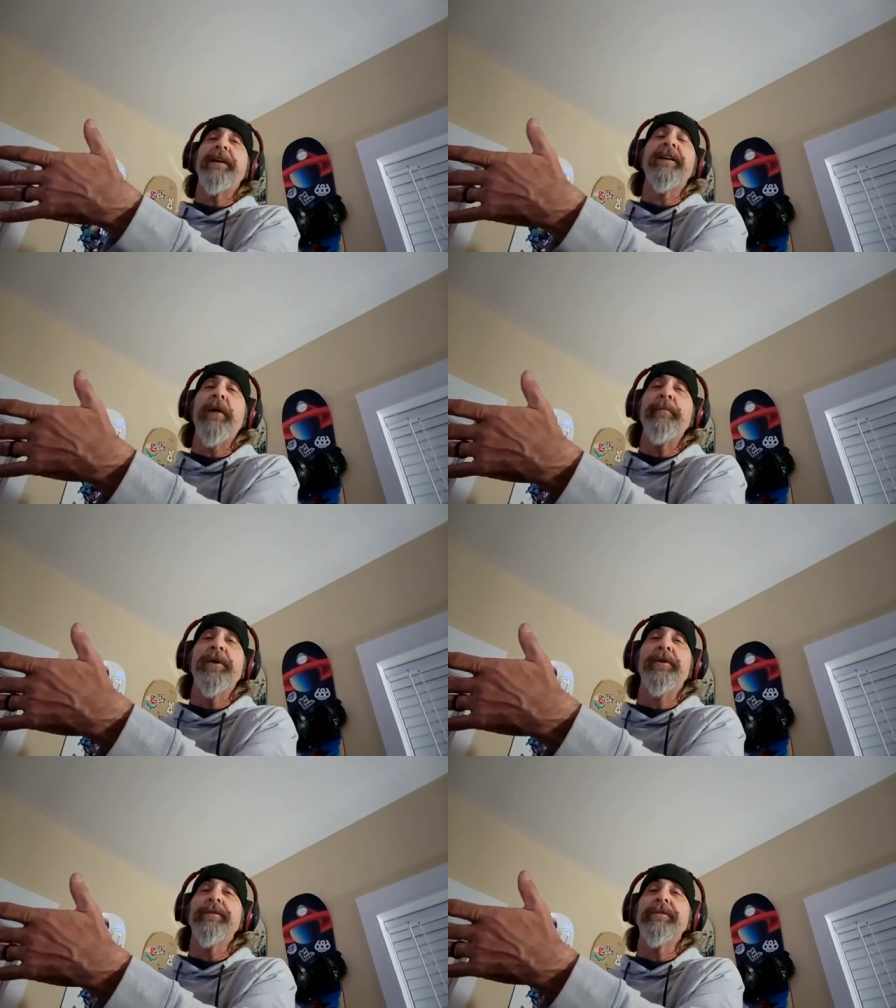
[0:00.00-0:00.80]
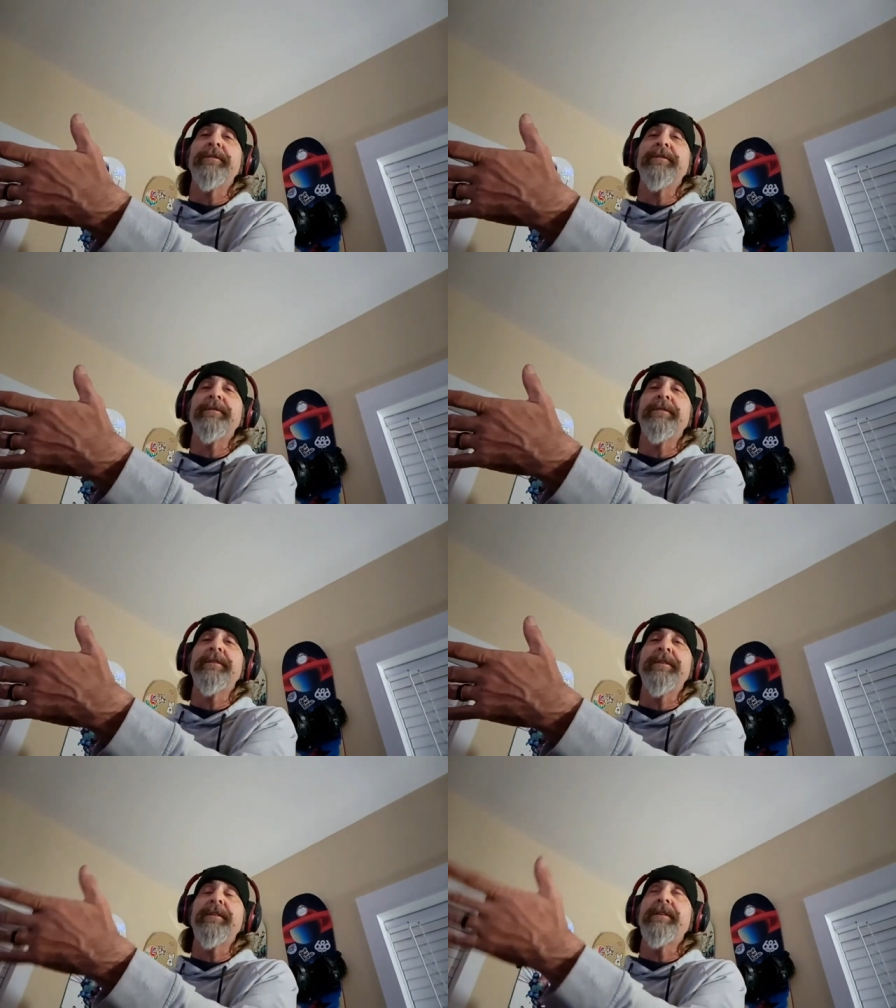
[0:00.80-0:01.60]
making
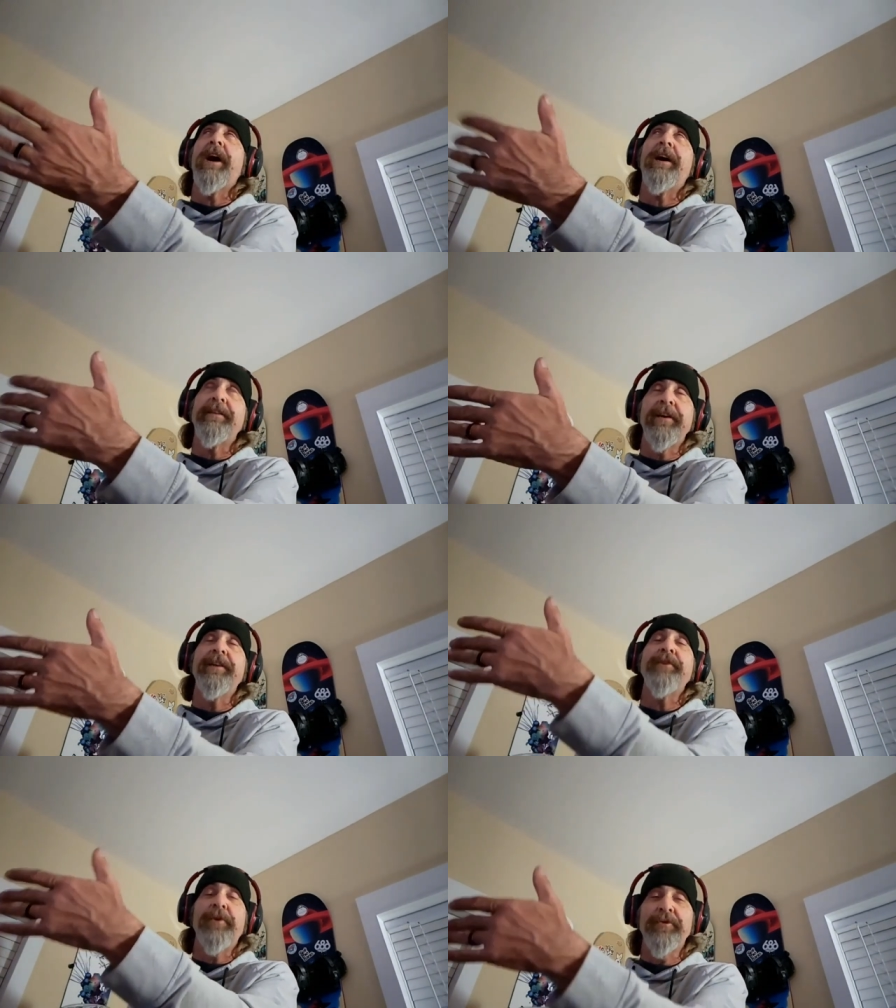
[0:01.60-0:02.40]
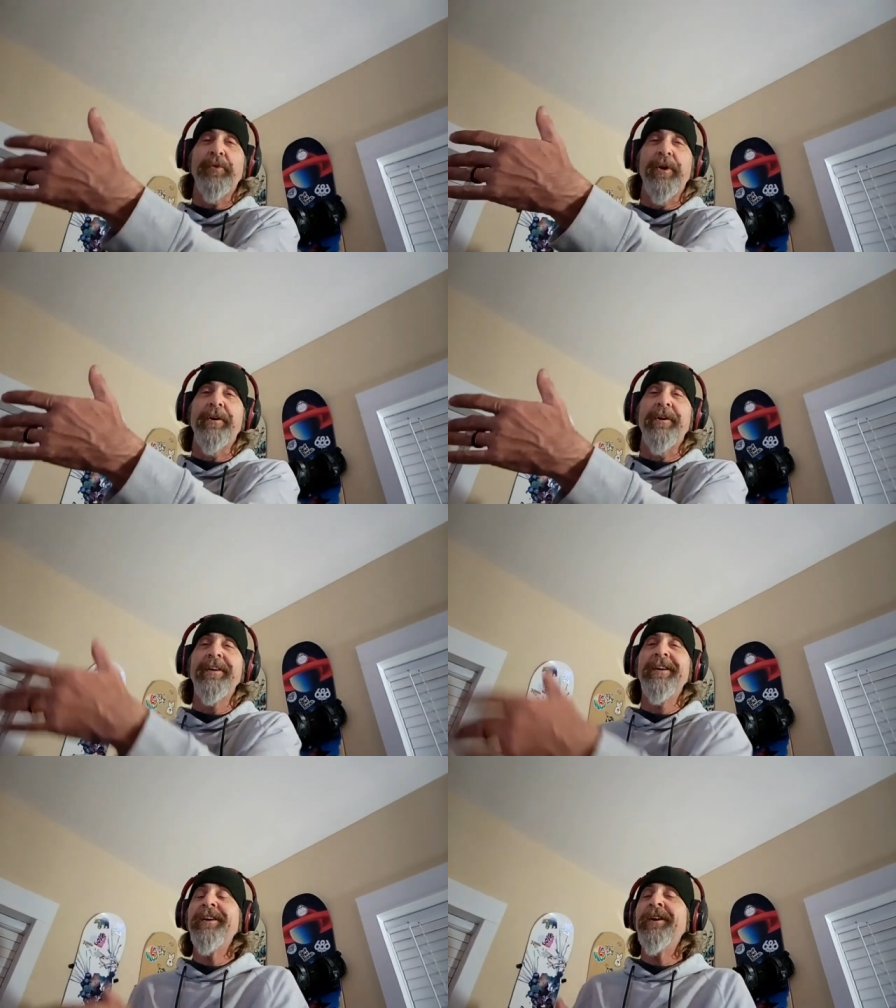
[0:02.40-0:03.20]
content on Twitter.